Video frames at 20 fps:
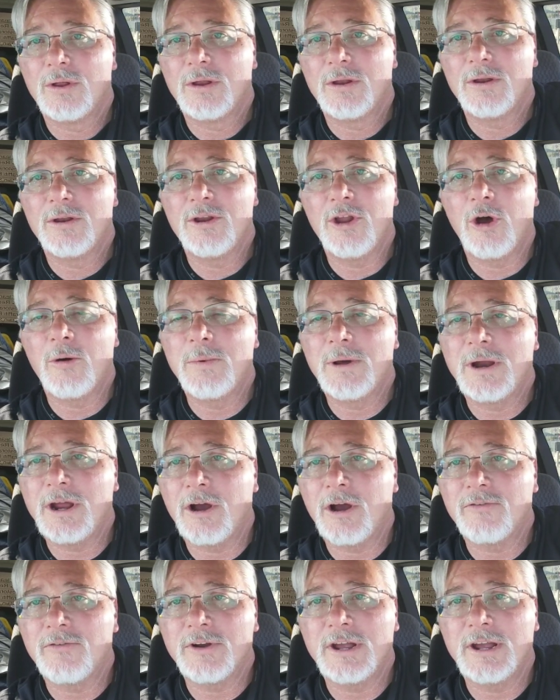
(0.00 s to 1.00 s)
nobody
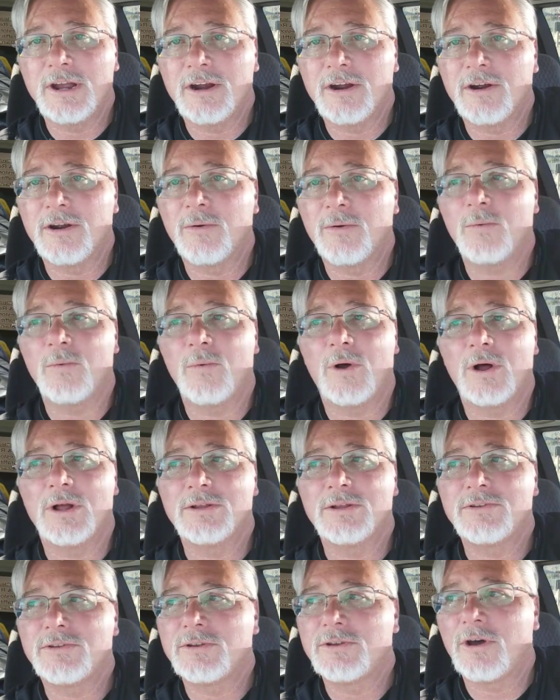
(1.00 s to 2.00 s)
over here
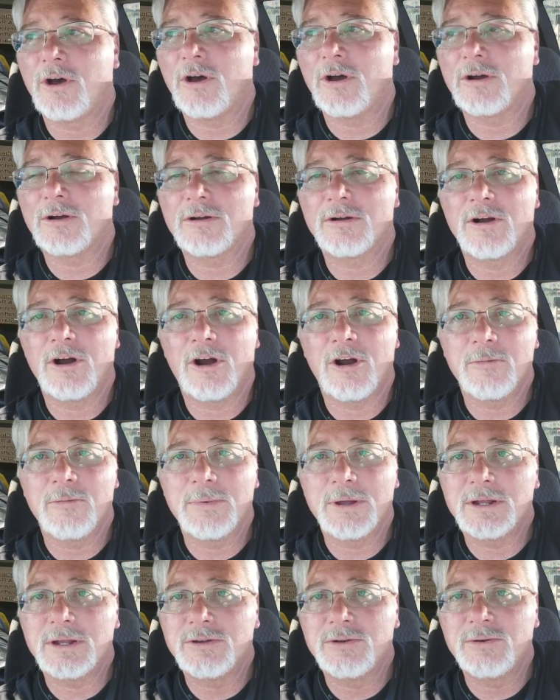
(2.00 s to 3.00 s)
wants to talk
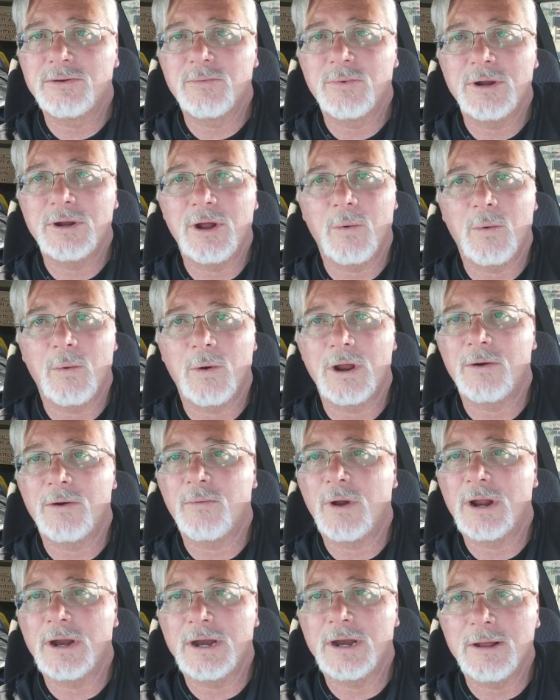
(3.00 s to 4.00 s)
garbage. We don't want to
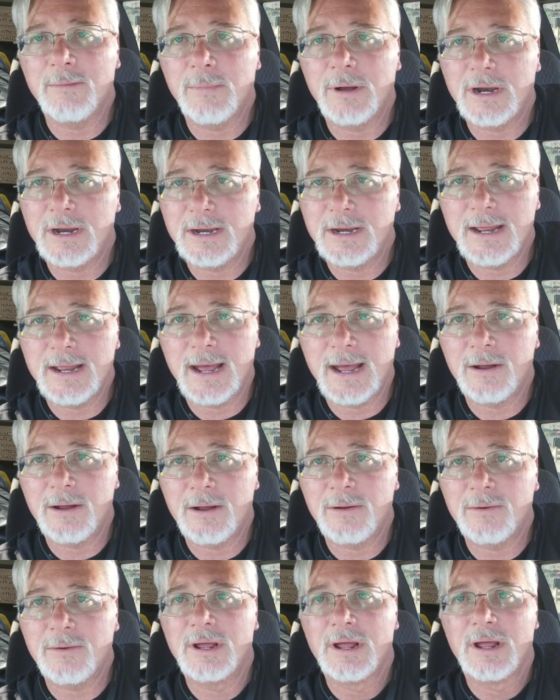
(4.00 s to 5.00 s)
run anybody
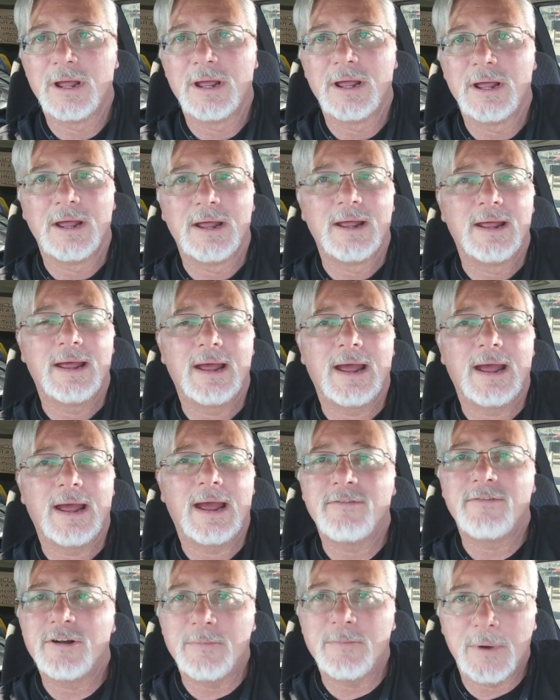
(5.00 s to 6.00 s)
down.
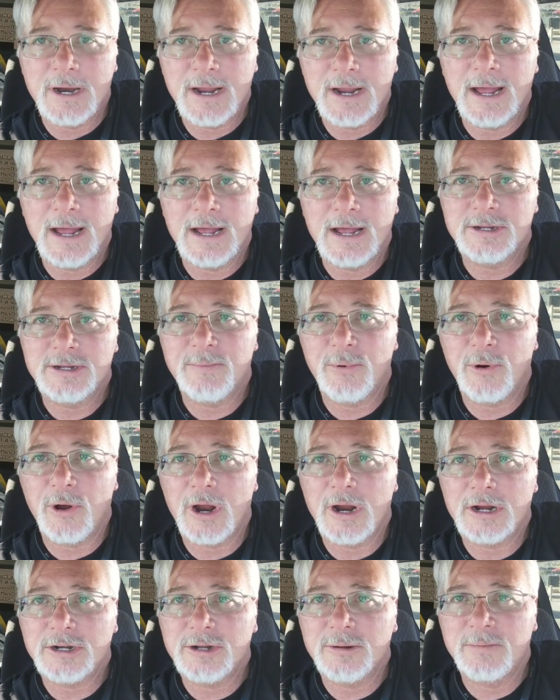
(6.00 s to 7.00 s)
Everybody has a
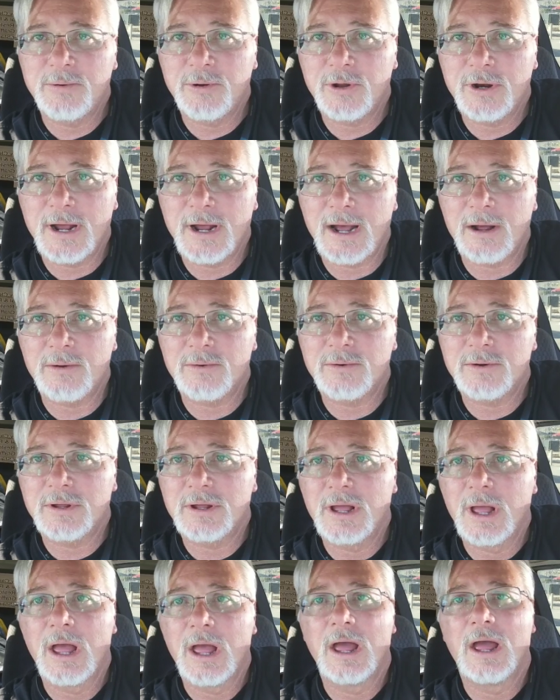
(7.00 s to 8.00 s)
product to put out.
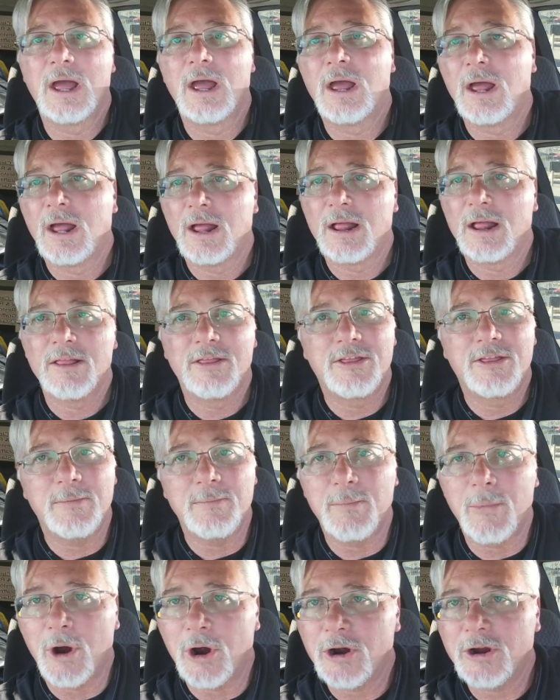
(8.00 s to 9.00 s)
The
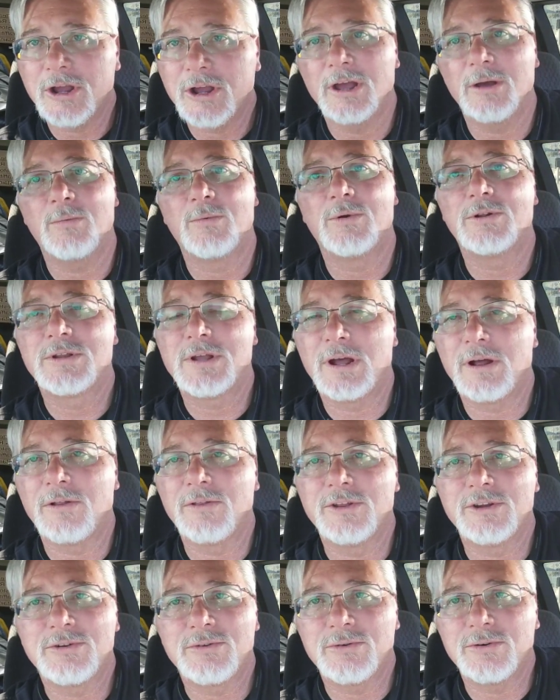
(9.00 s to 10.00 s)
market will tell
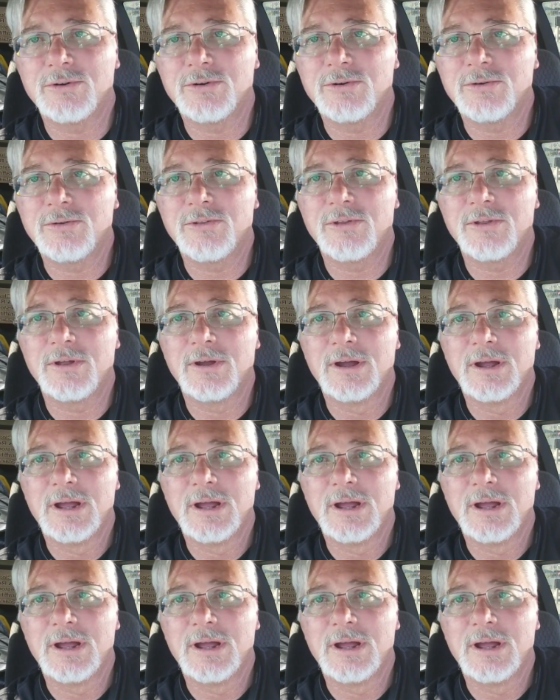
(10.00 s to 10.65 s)
the truth.